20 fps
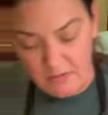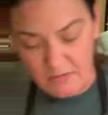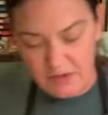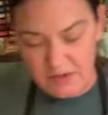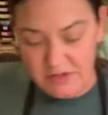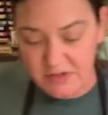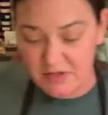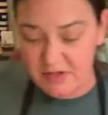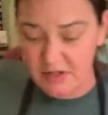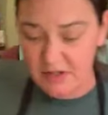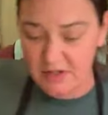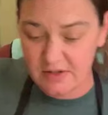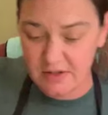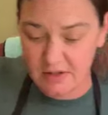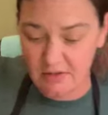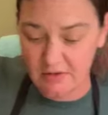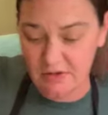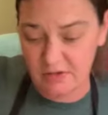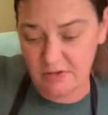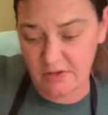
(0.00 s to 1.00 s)
and once you set it
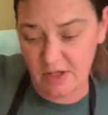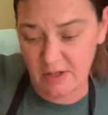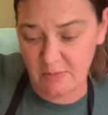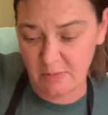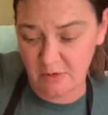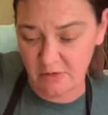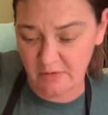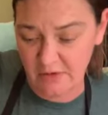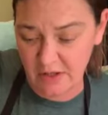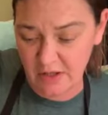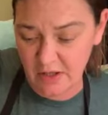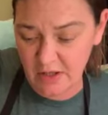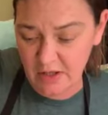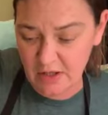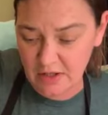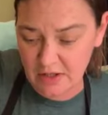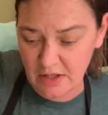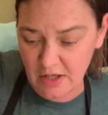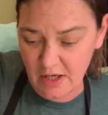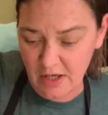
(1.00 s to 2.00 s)
down, do not move it.
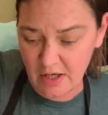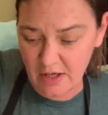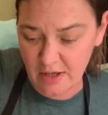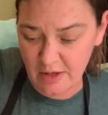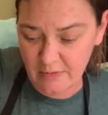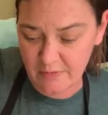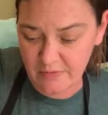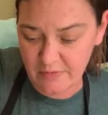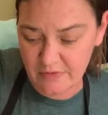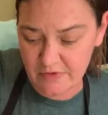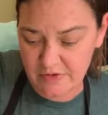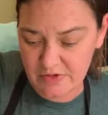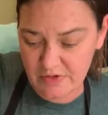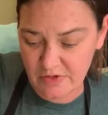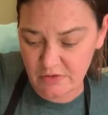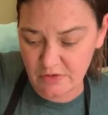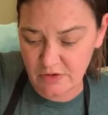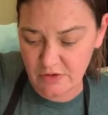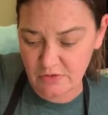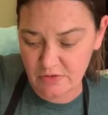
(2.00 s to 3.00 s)

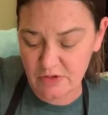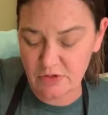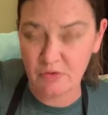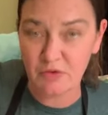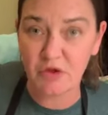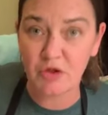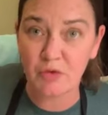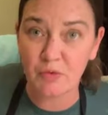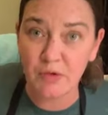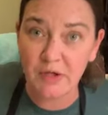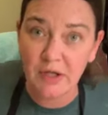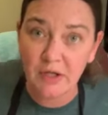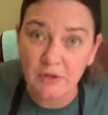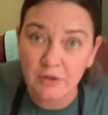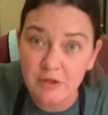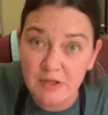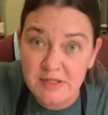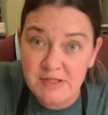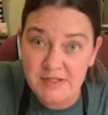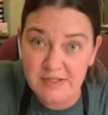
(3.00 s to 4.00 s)
So you do
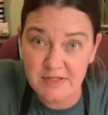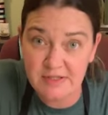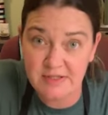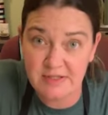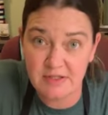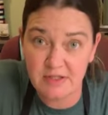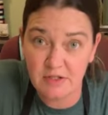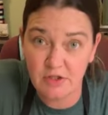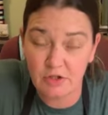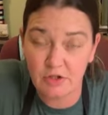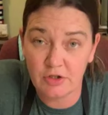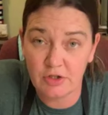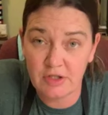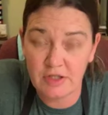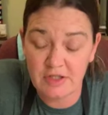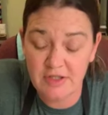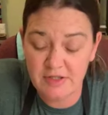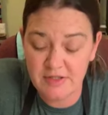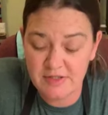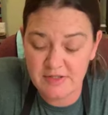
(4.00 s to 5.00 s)
360
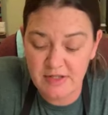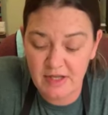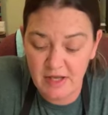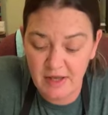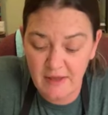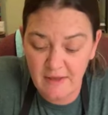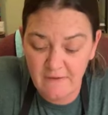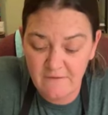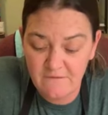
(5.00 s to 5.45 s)
degrees